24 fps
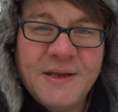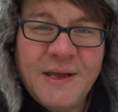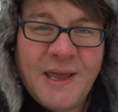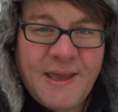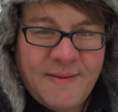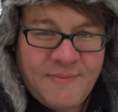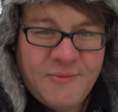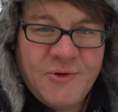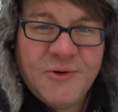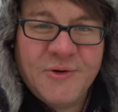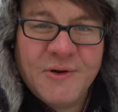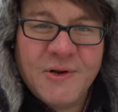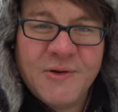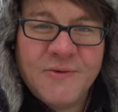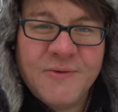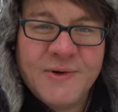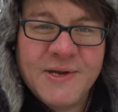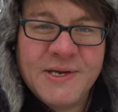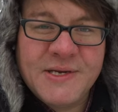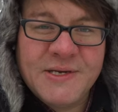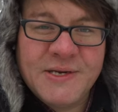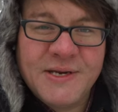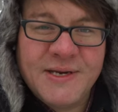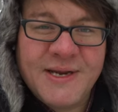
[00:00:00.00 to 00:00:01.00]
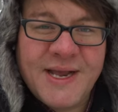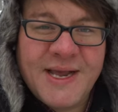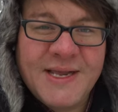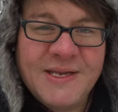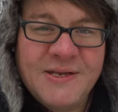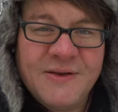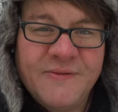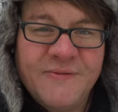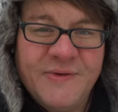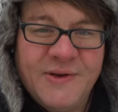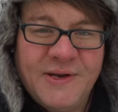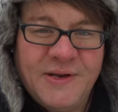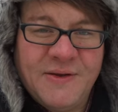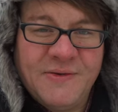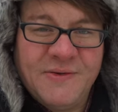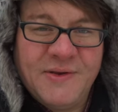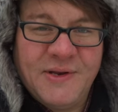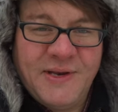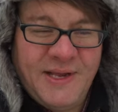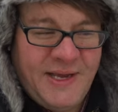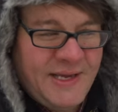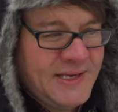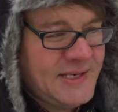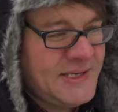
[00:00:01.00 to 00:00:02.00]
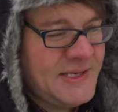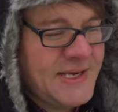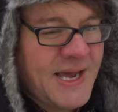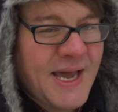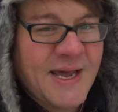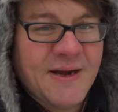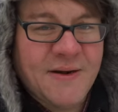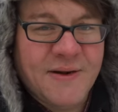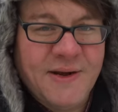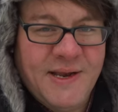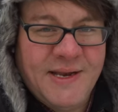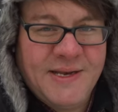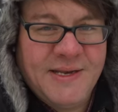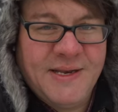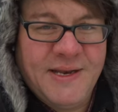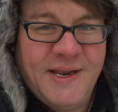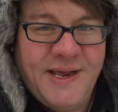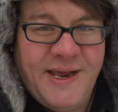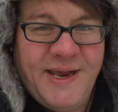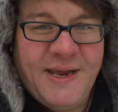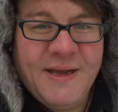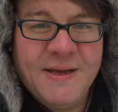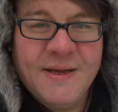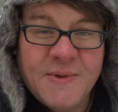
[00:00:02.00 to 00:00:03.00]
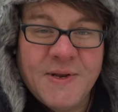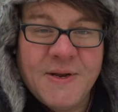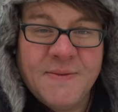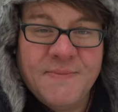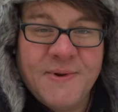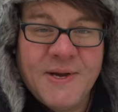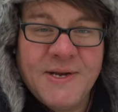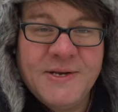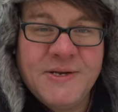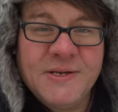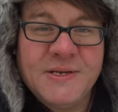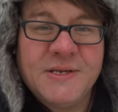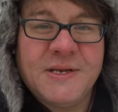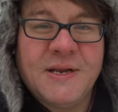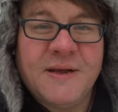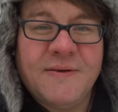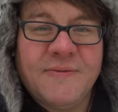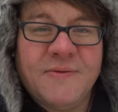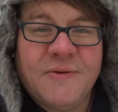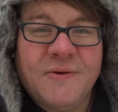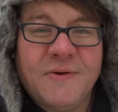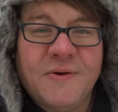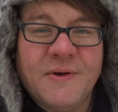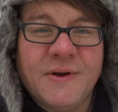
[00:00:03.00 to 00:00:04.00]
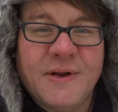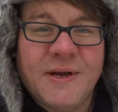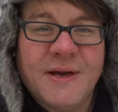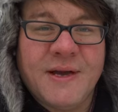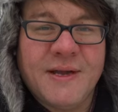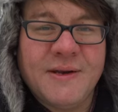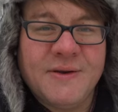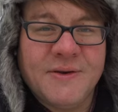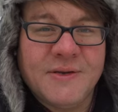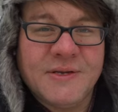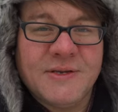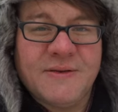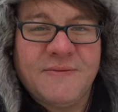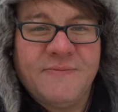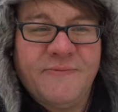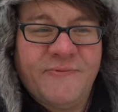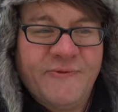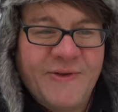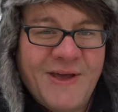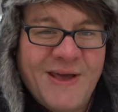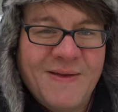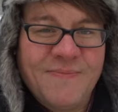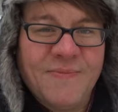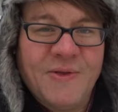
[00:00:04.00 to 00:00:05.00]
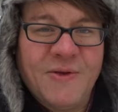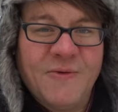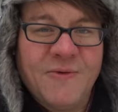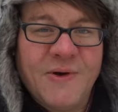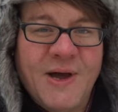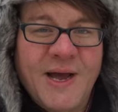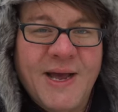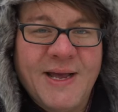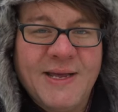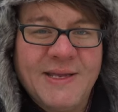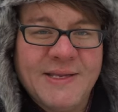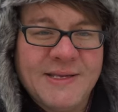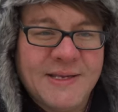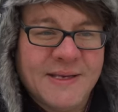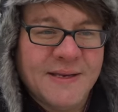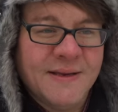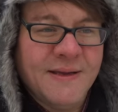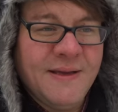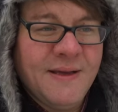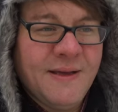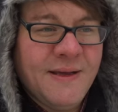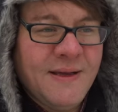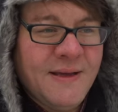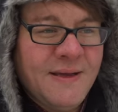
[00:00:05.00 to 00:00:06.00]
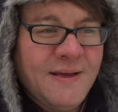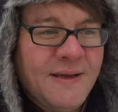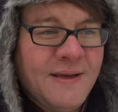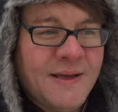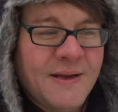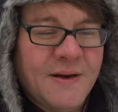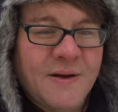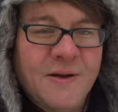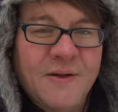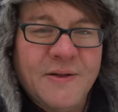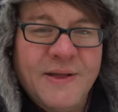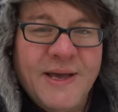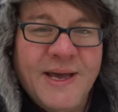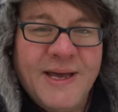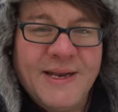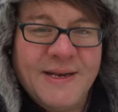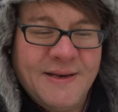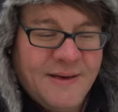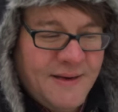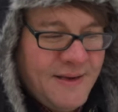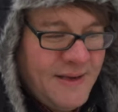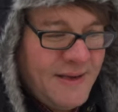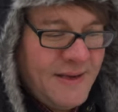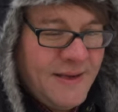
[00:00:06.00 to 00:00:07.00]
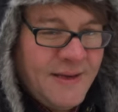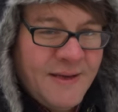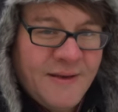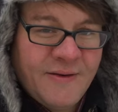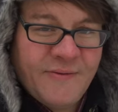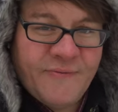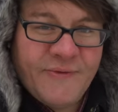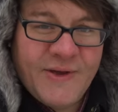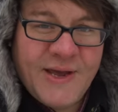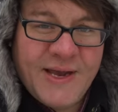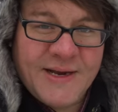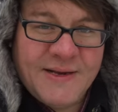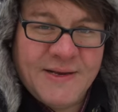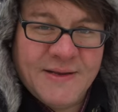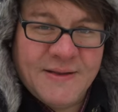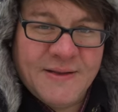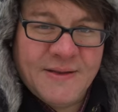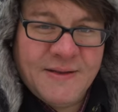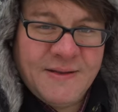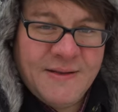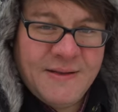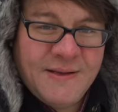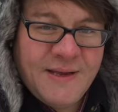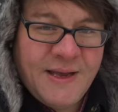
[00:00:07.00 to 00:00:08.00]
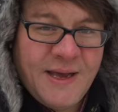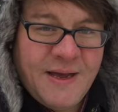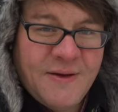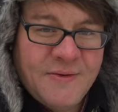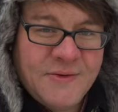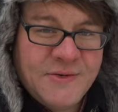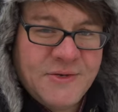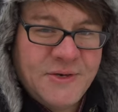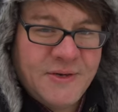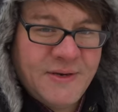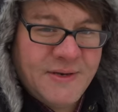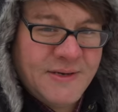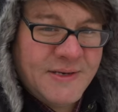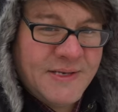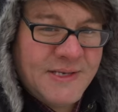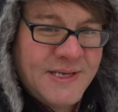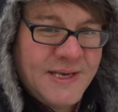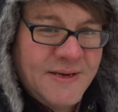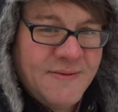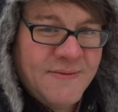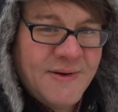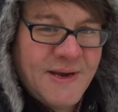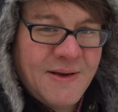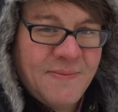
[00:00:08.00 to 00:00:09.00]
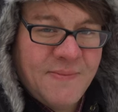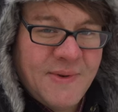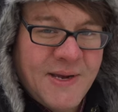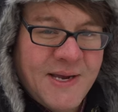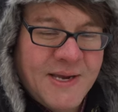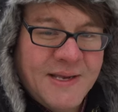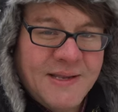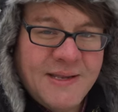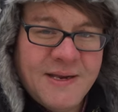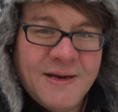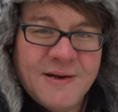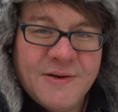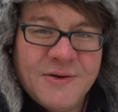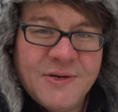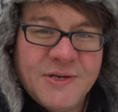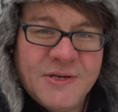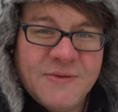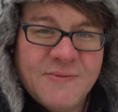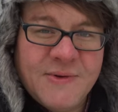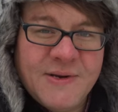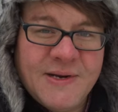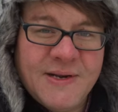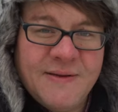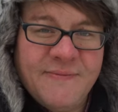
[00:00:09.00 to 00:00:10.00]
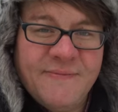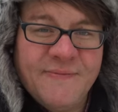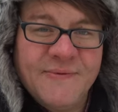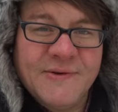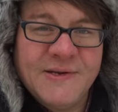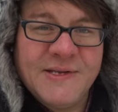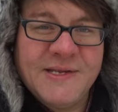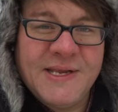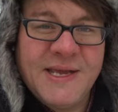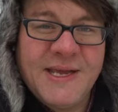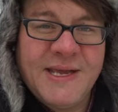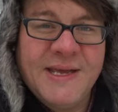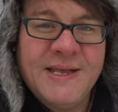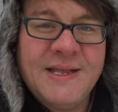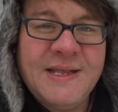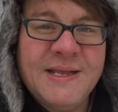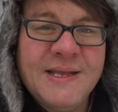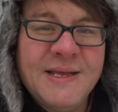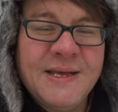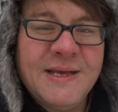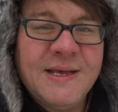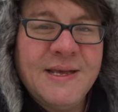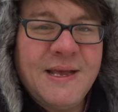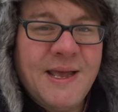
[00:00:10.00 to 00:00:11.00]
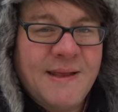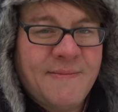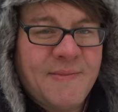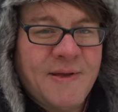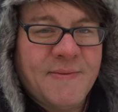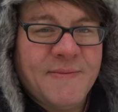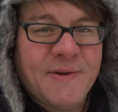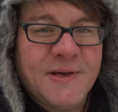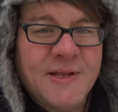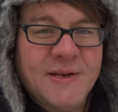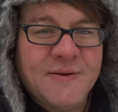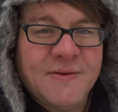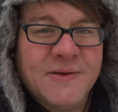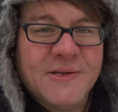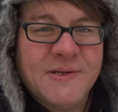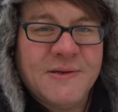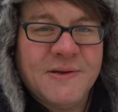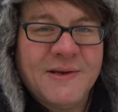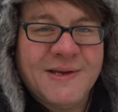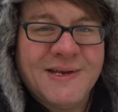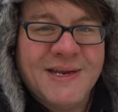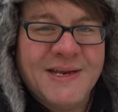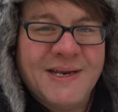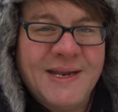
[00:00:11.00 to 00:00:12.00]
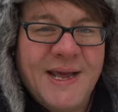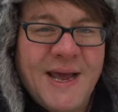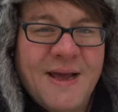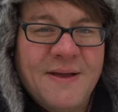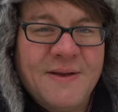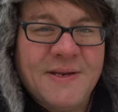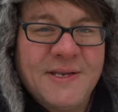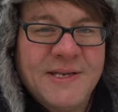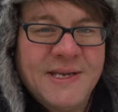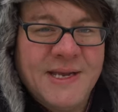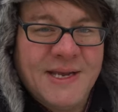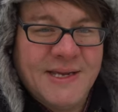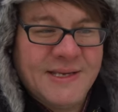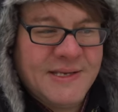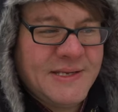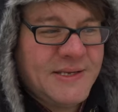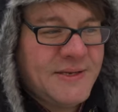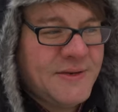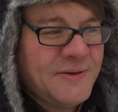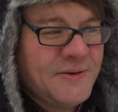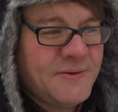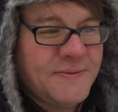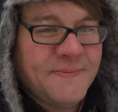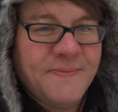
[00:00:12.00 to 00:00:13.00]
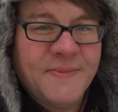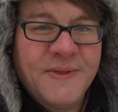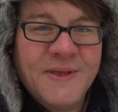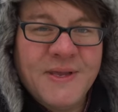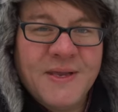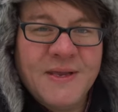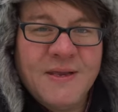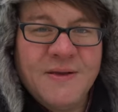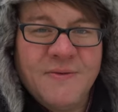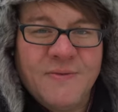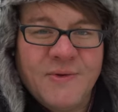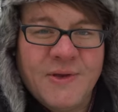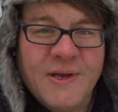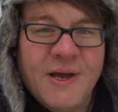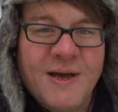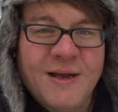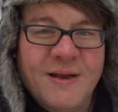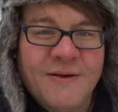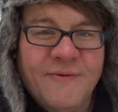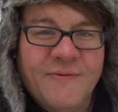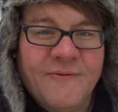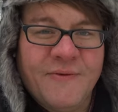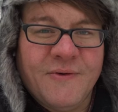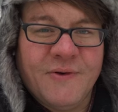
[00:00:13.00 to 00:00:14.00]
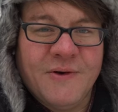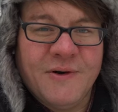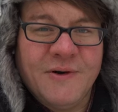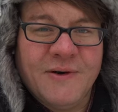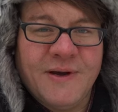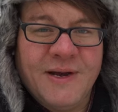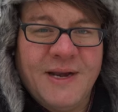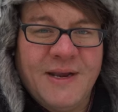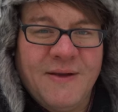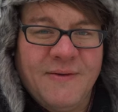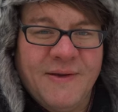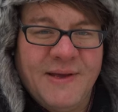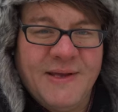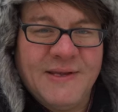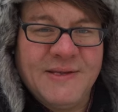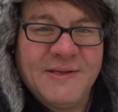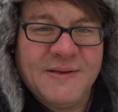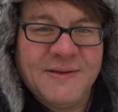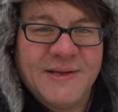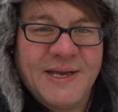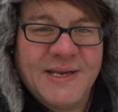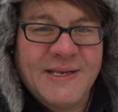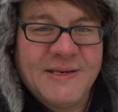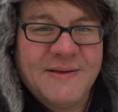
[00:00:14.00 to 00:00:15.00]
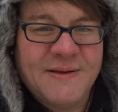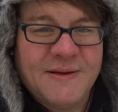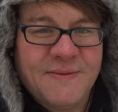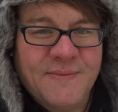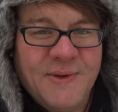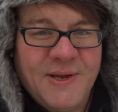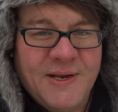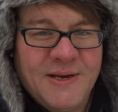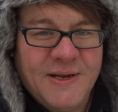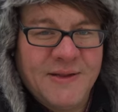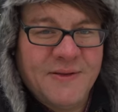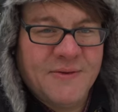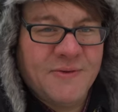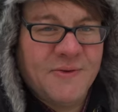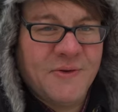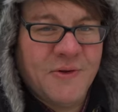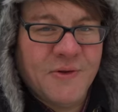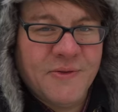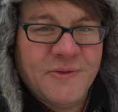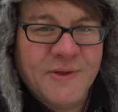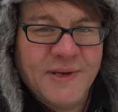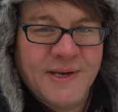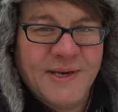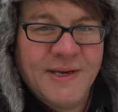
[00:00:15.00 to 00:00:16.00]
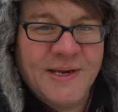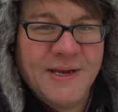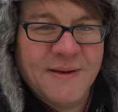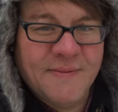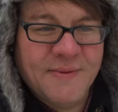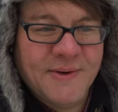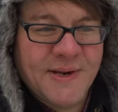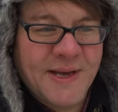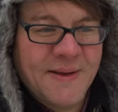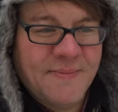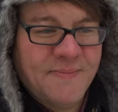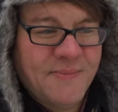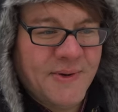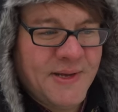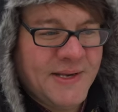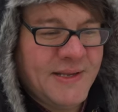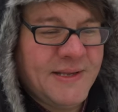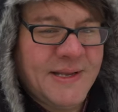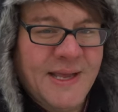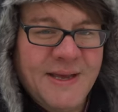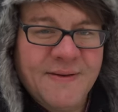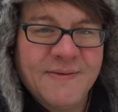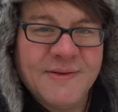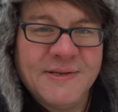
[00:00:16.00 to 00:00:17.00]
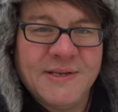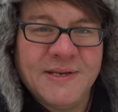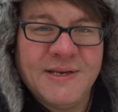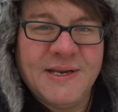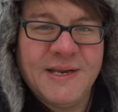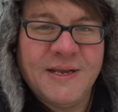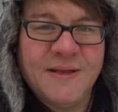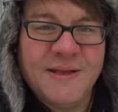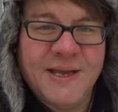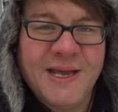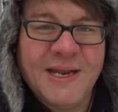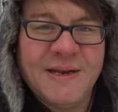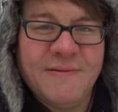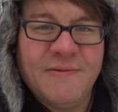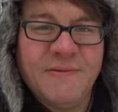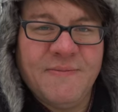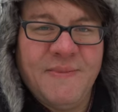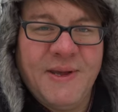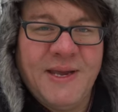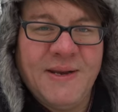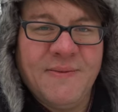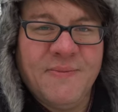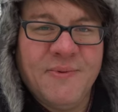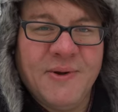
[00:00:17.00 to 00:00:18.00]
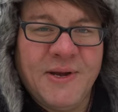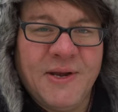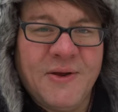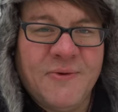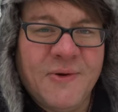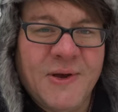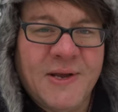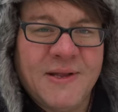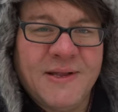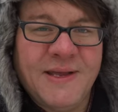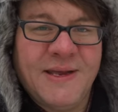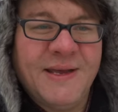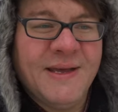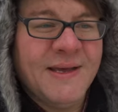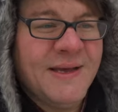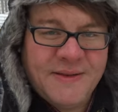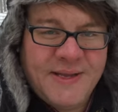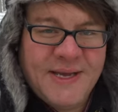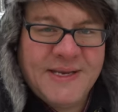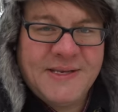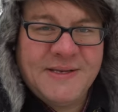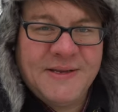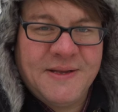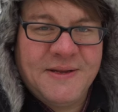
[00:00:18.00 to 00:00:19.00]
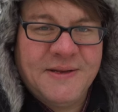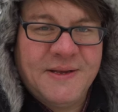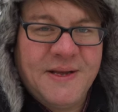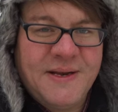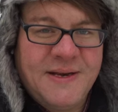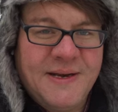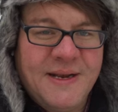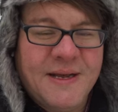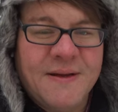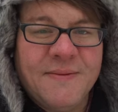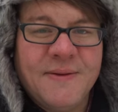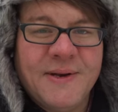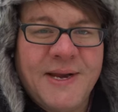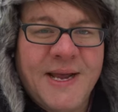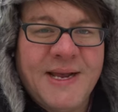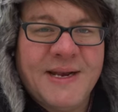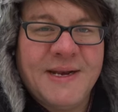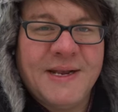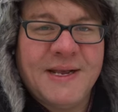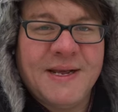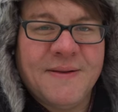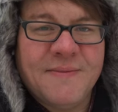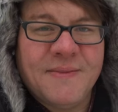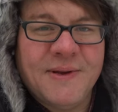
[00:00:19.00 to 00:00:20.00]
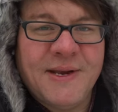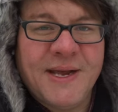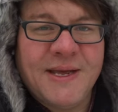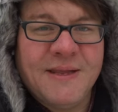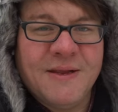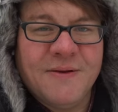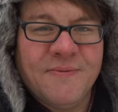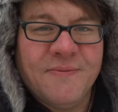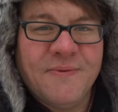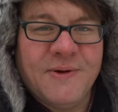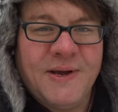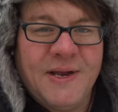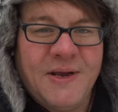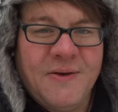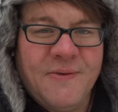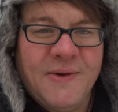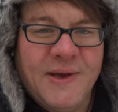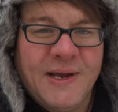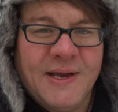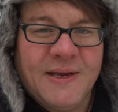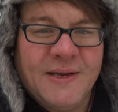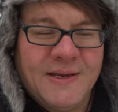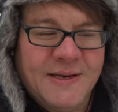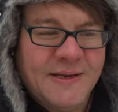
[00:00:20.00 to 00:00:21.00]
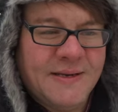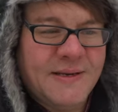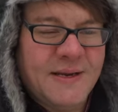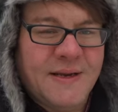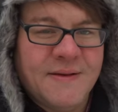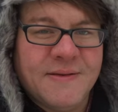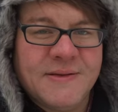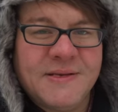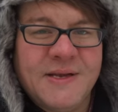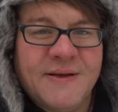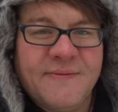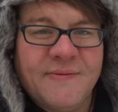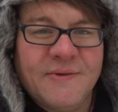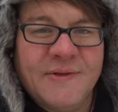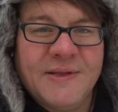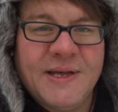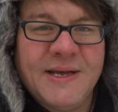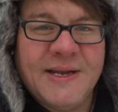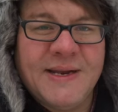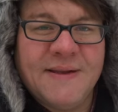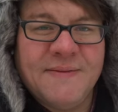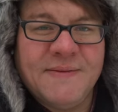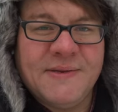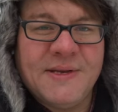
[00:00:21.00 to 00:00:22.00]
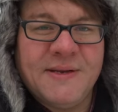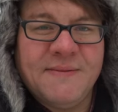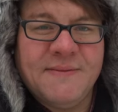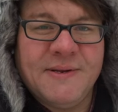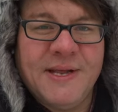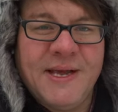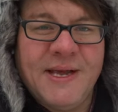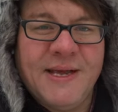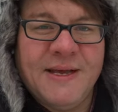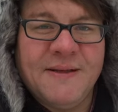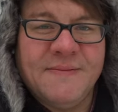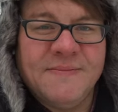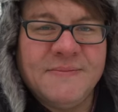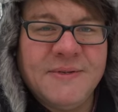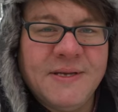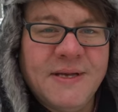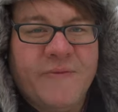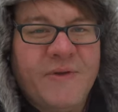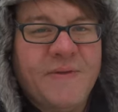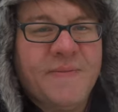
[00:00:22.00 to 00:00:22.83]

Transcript: I'm doing a question and answer video today, Saturday today. Been a bunch of stuff going on just family-wise and, and all that, and in fact a house you can see right back there just went up for sale, and my mother was looking to downsize, so we got it for her anyway. So that's going to be another whole thing coming up. But that was a deal that had to be made pretty quickly. So that's all done now, but it had to come together pretty quick. And I was awful glad I was able to help.